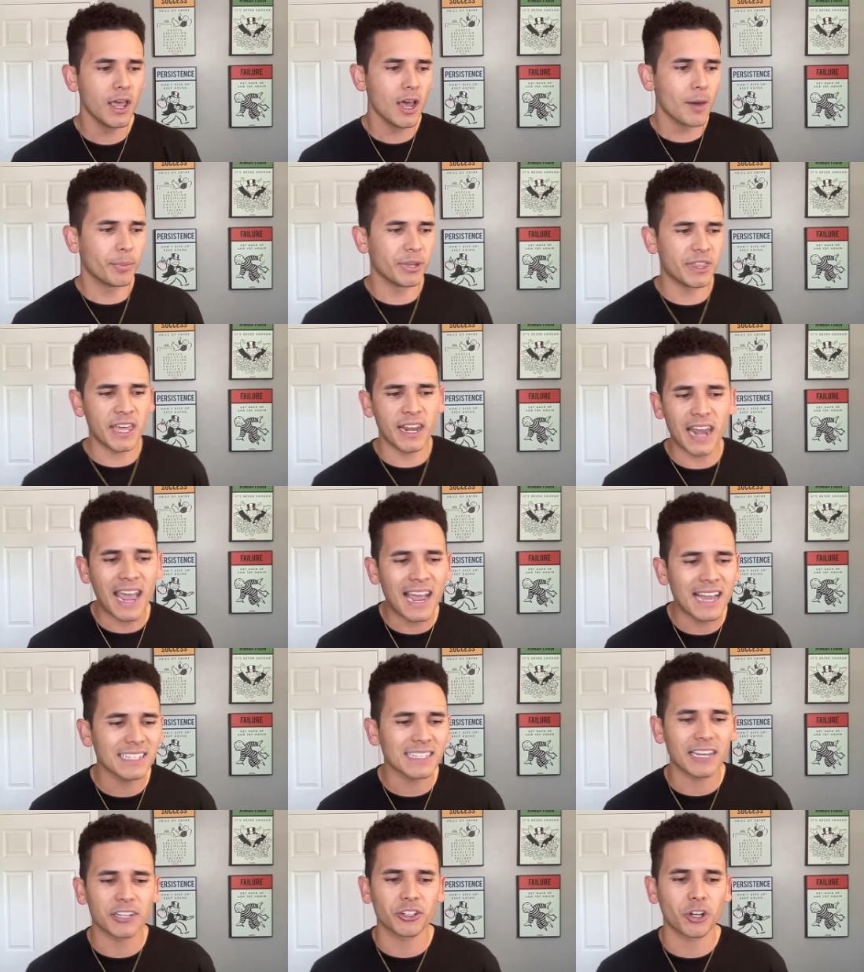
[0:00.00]
But then
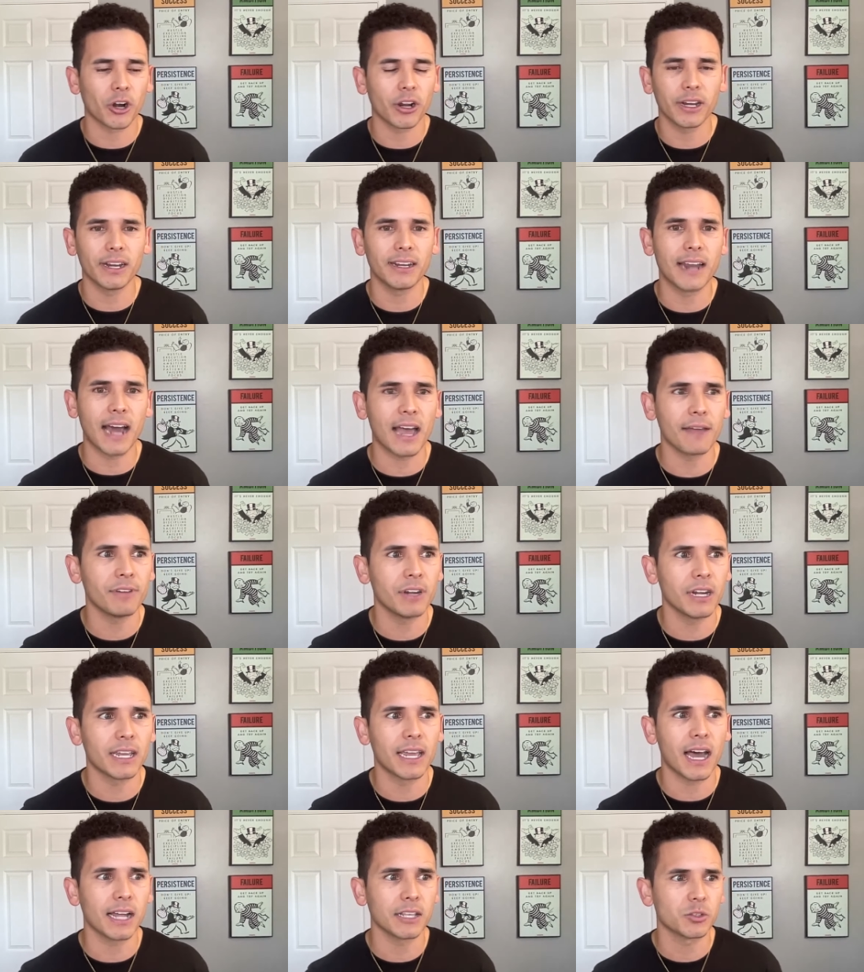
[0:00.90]
as I started to dive into
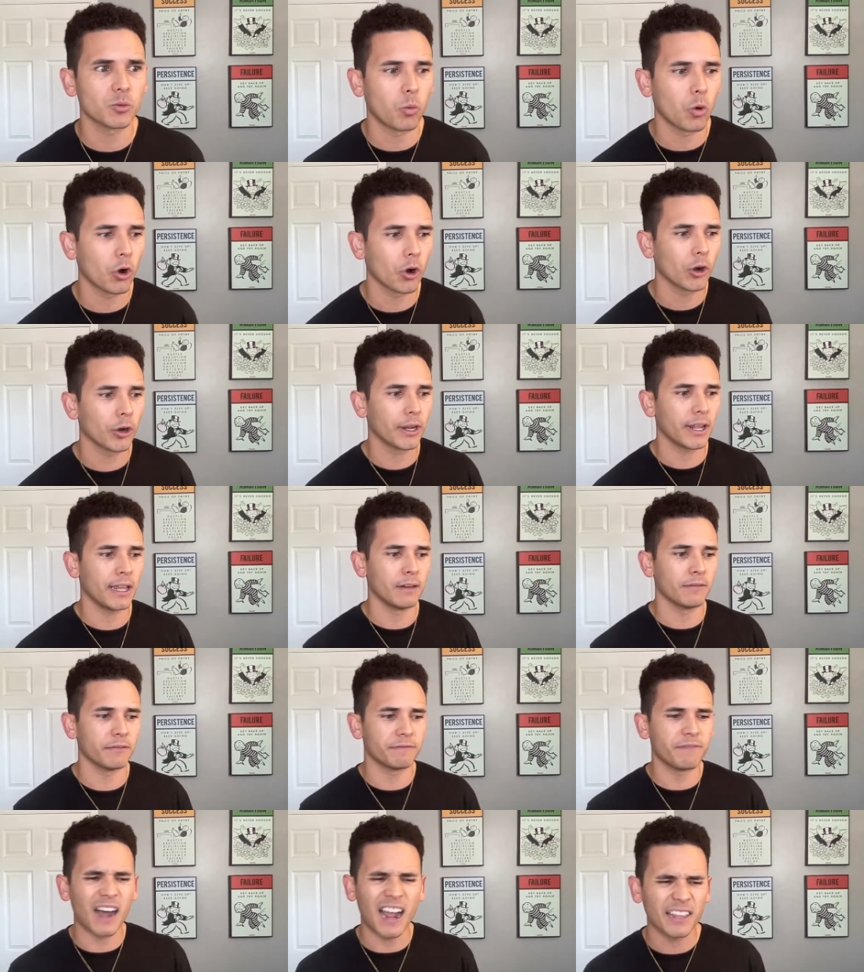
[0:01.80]
God's word
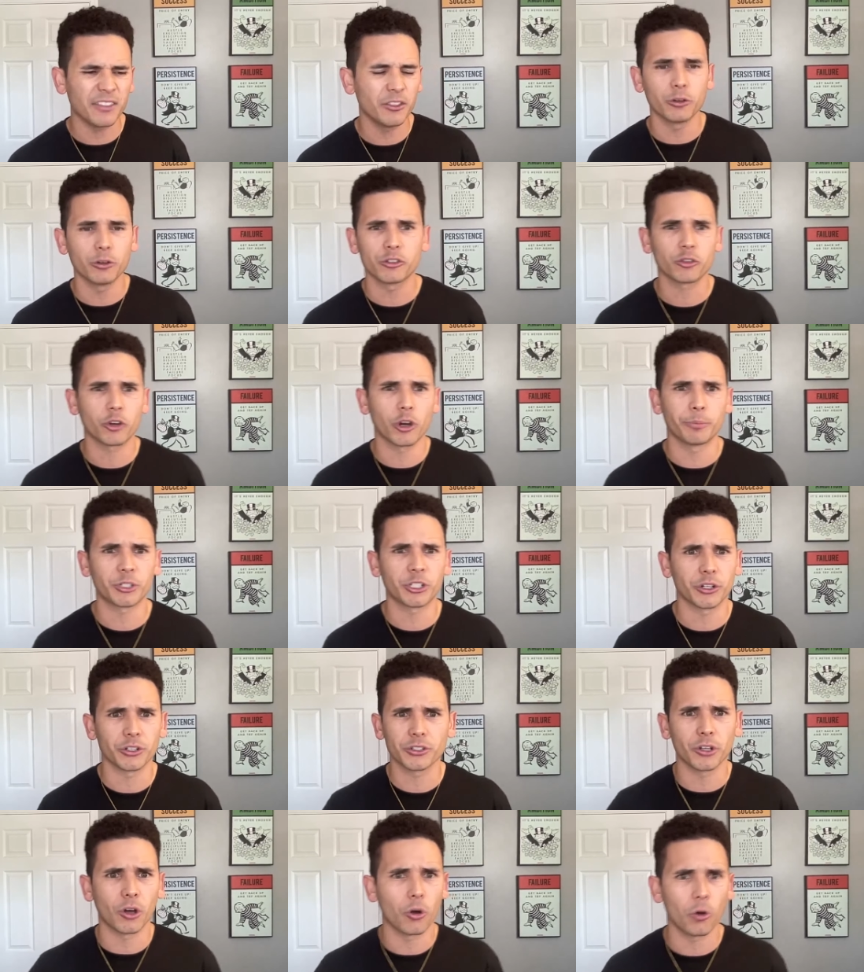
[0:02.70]
and find those
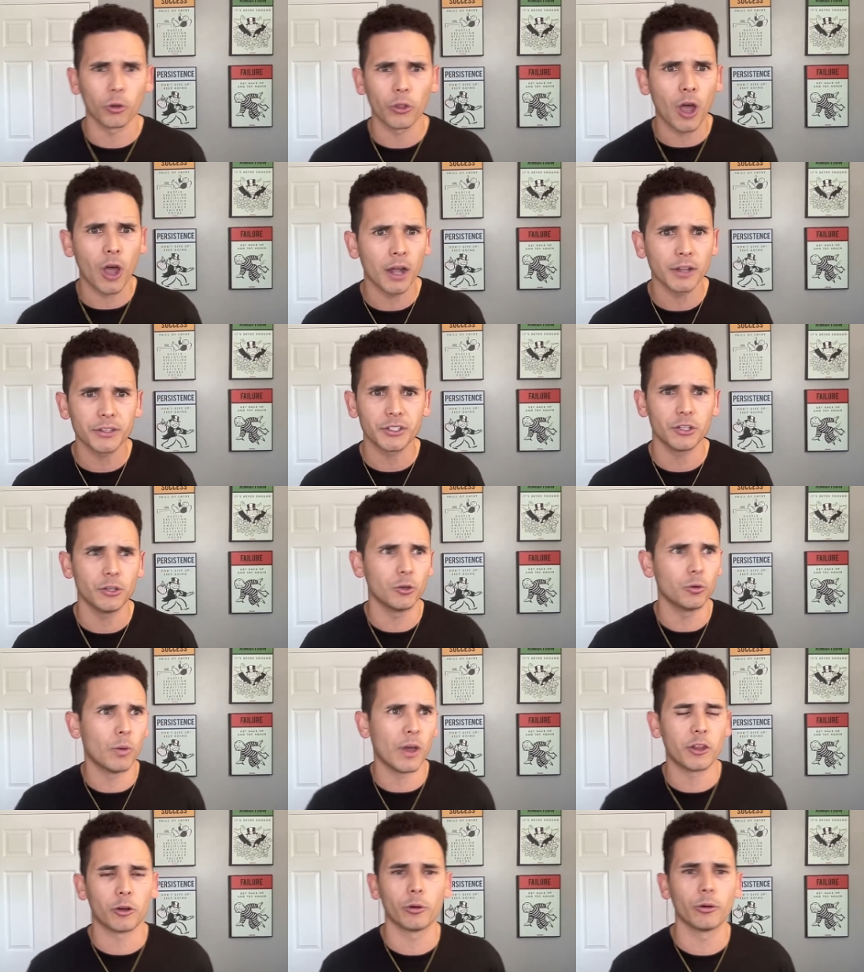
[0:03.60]
scriptures to hold on to,
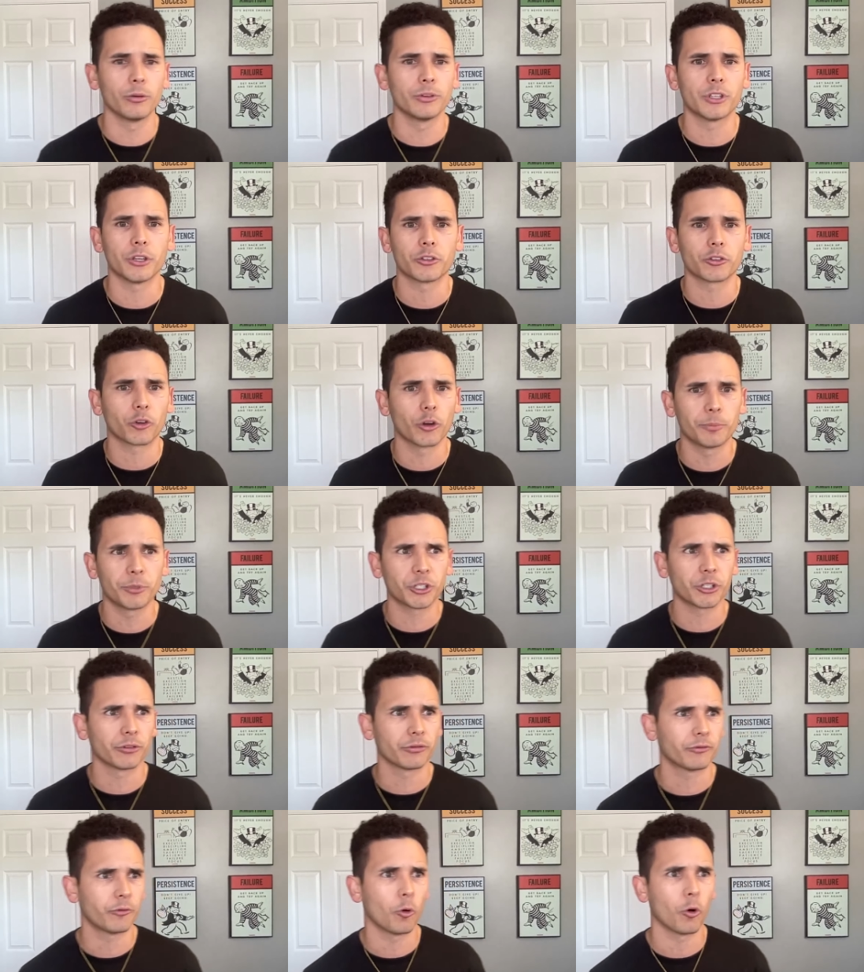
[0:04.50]
whether it was a
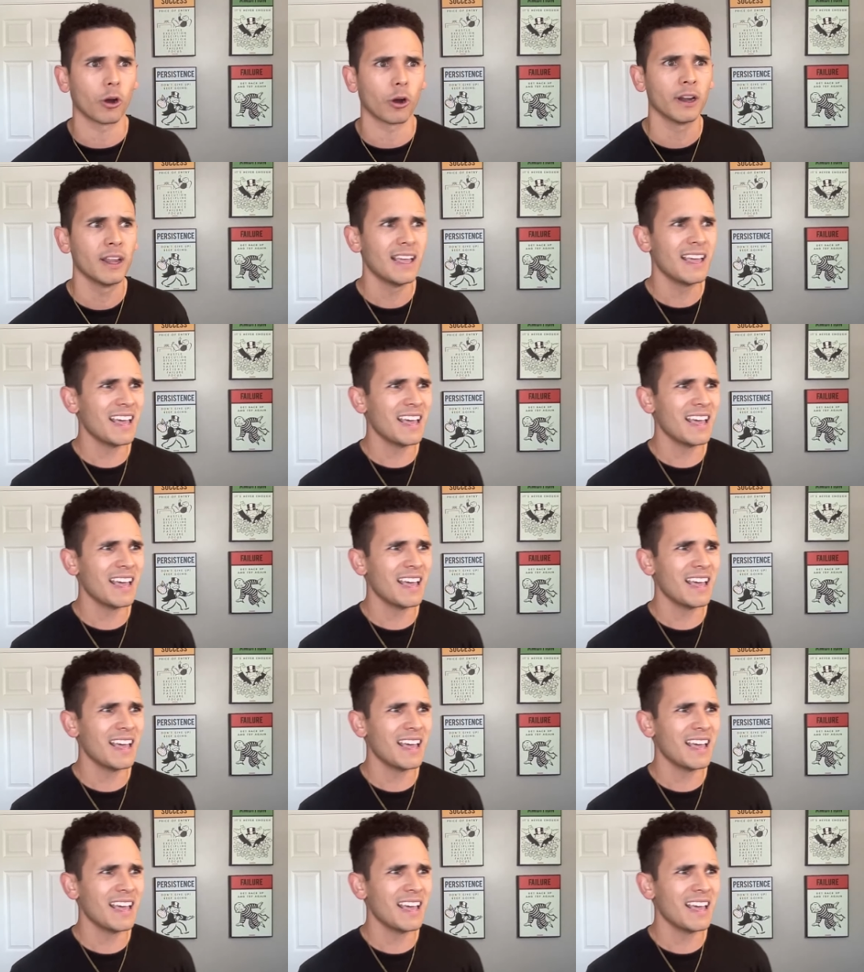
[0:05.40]
scripture for,